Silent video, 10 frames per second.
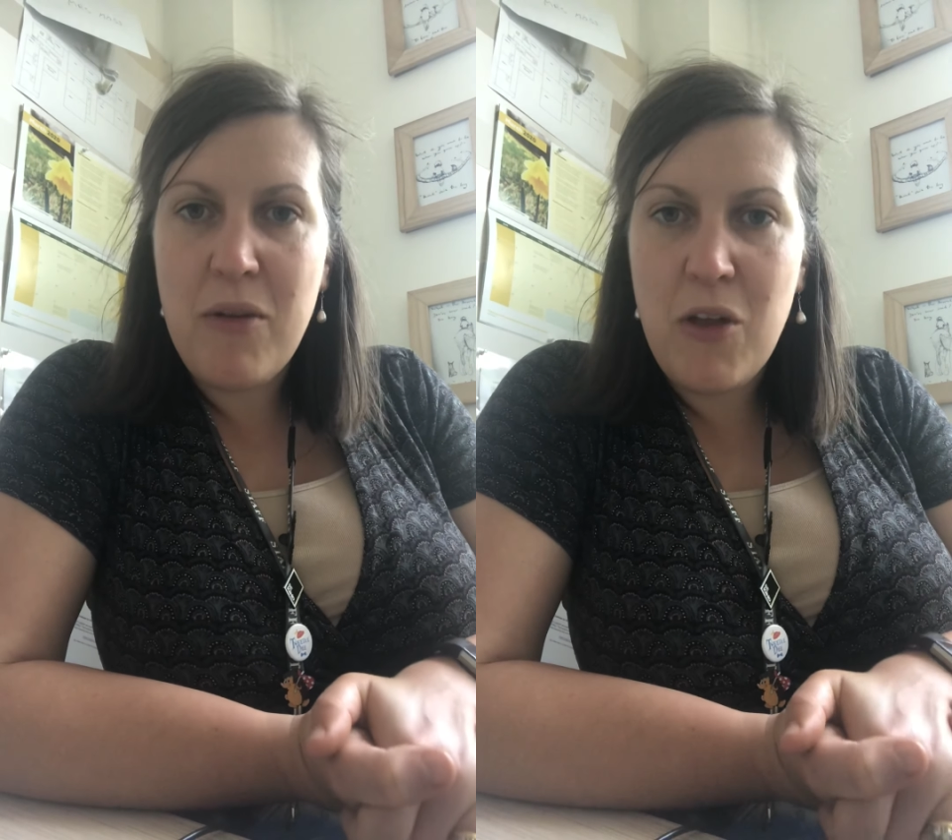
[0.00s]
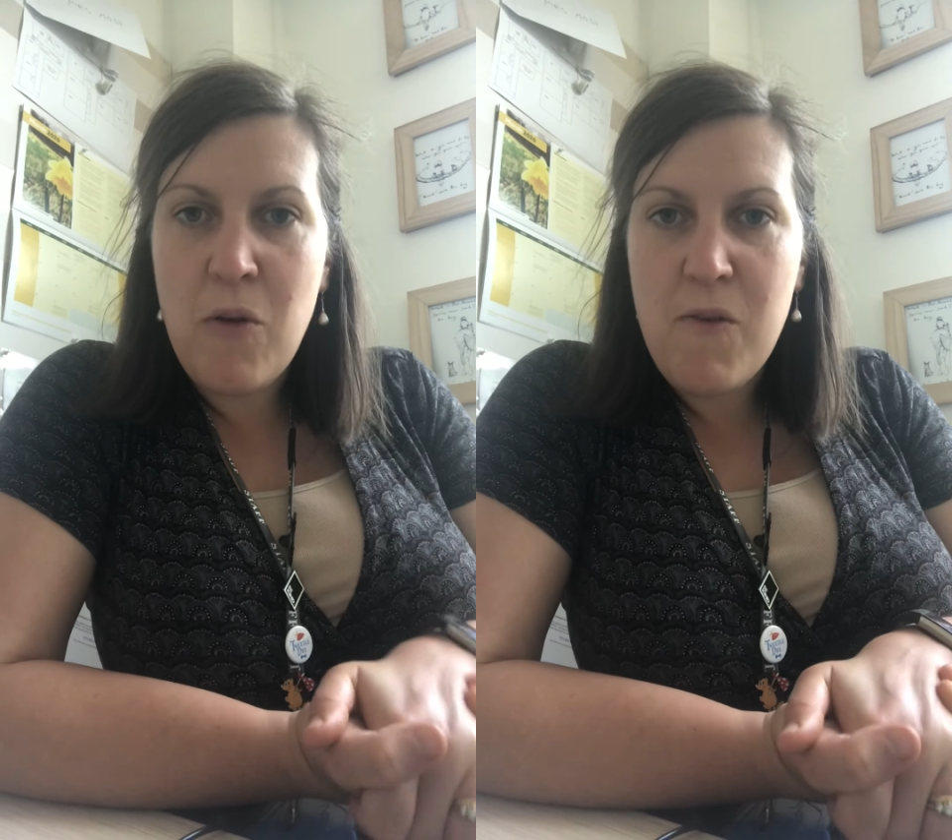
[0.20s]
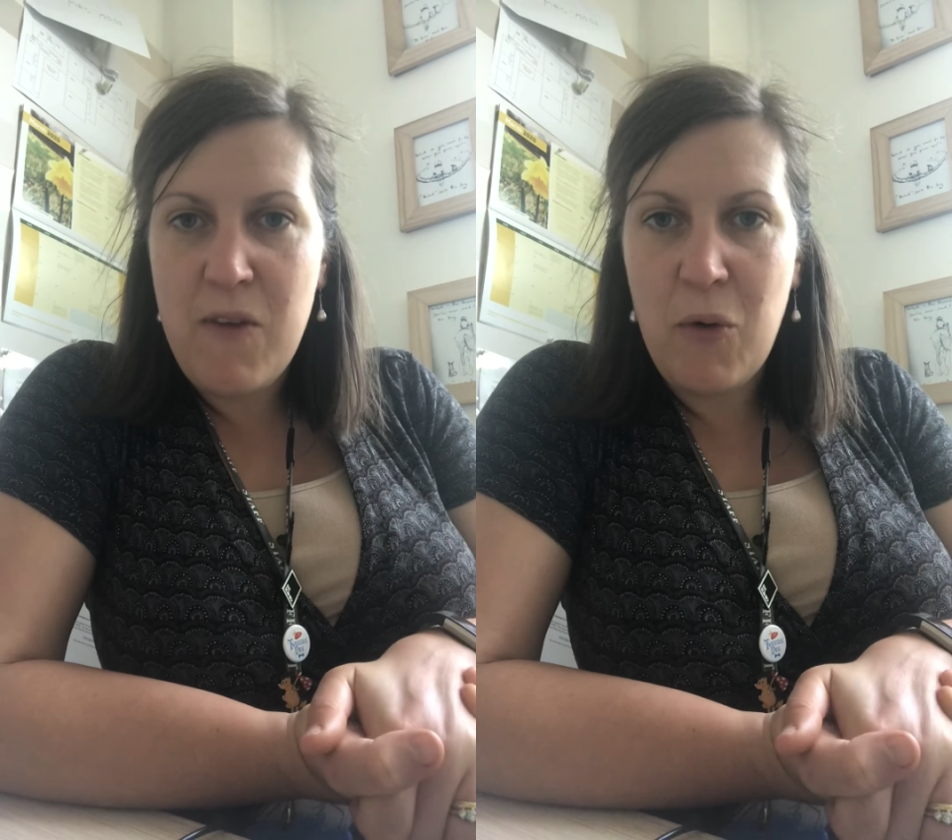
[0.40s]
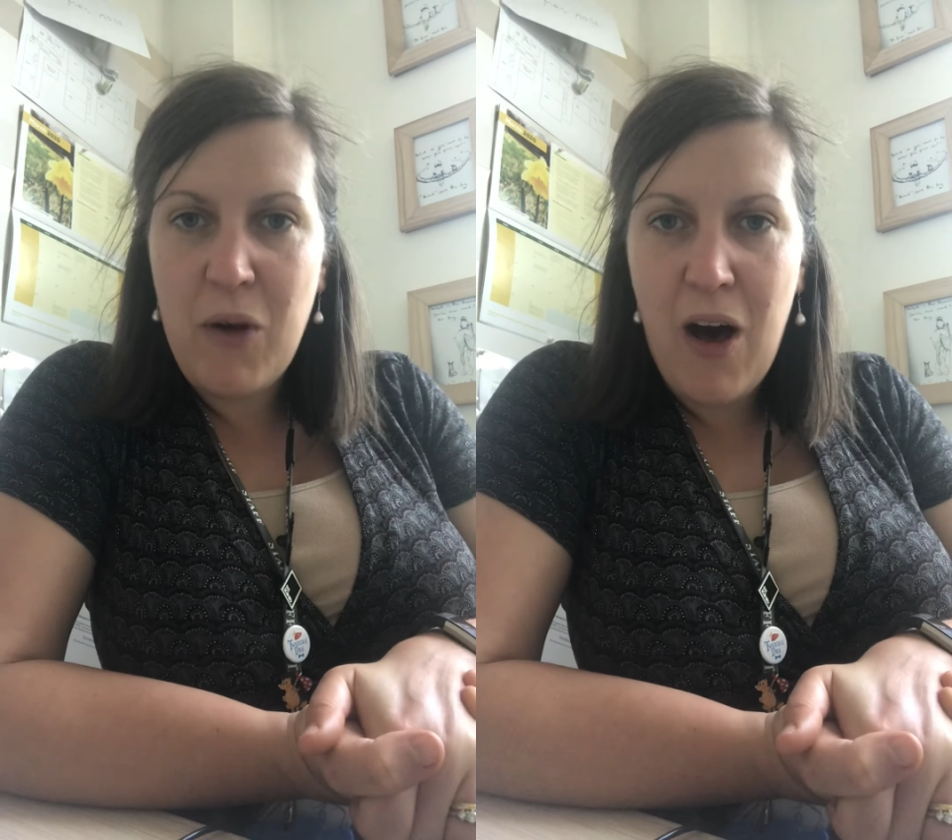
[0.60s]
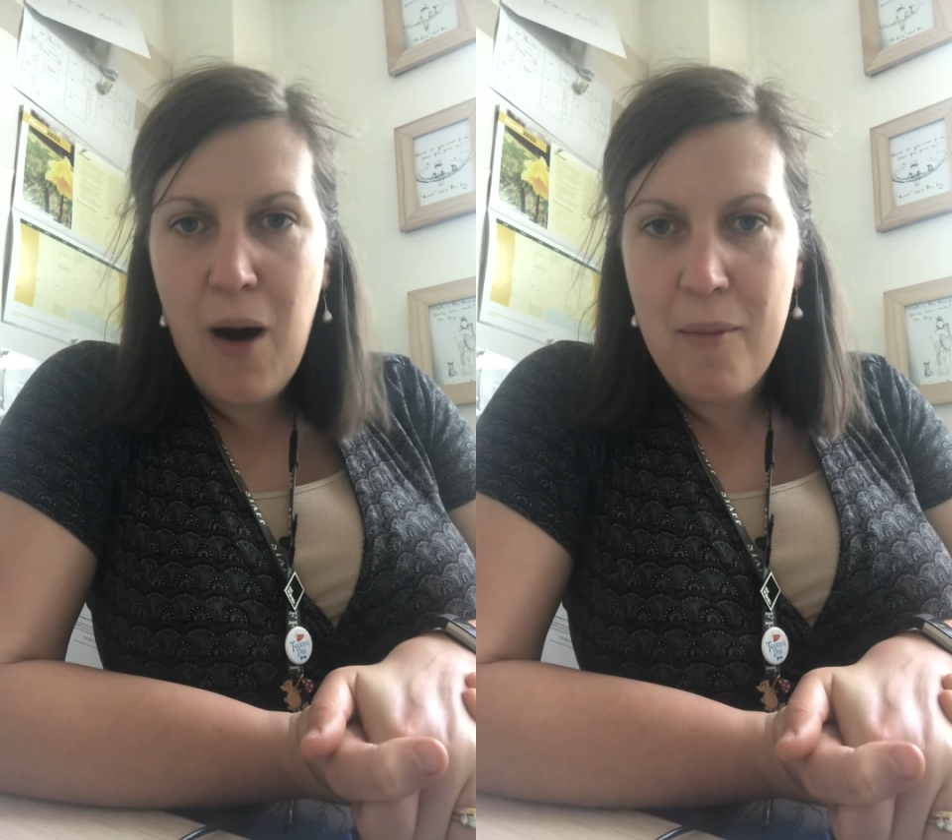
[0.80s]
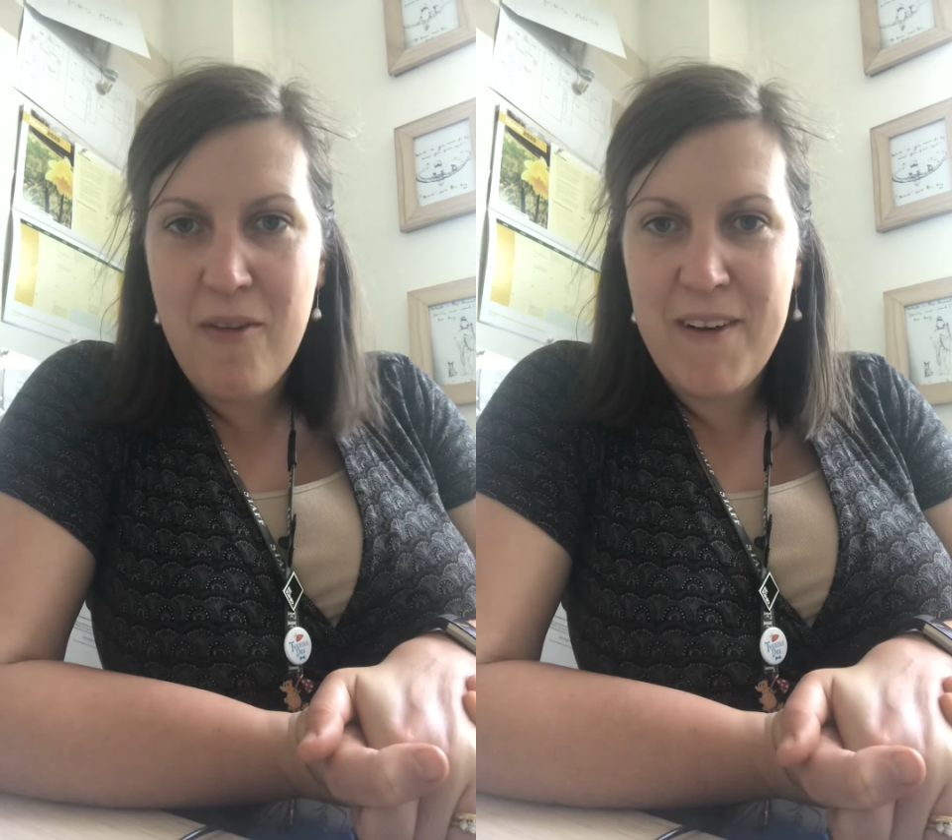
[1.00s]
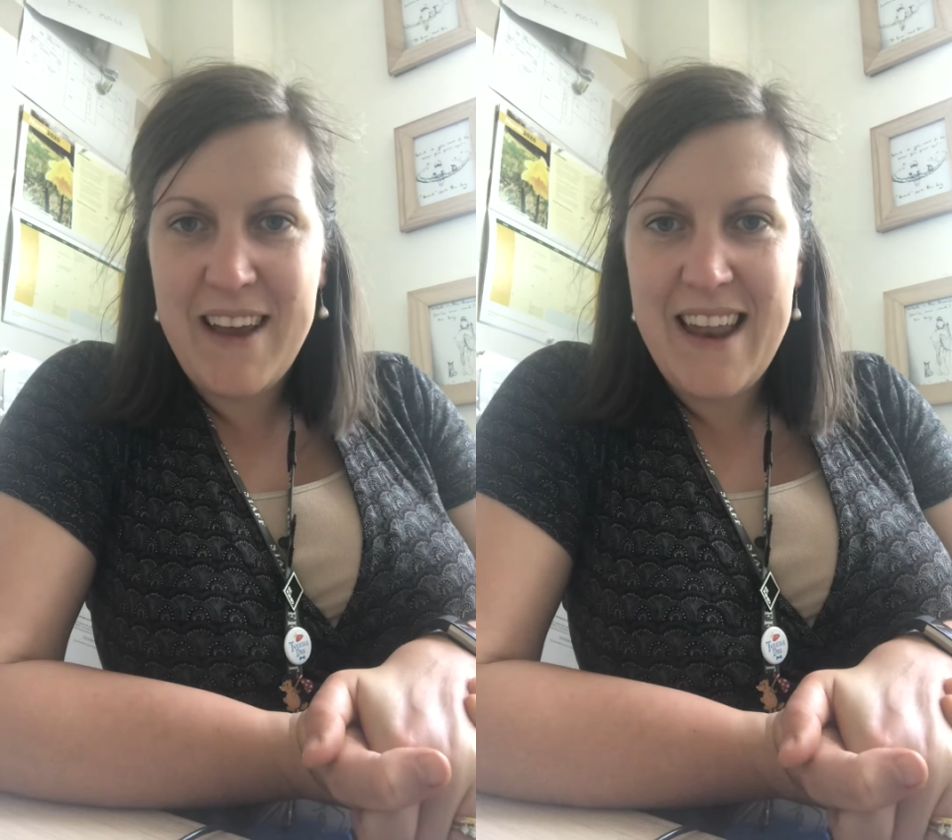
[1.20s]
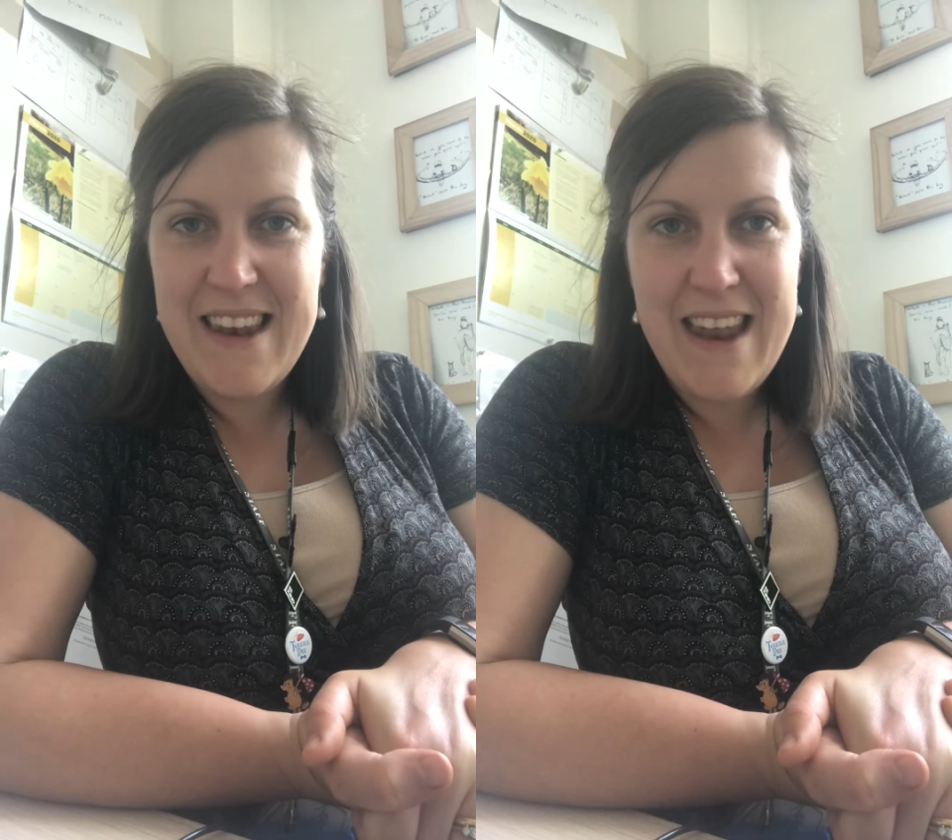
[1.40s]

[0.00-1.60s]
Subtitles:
you feel calmer again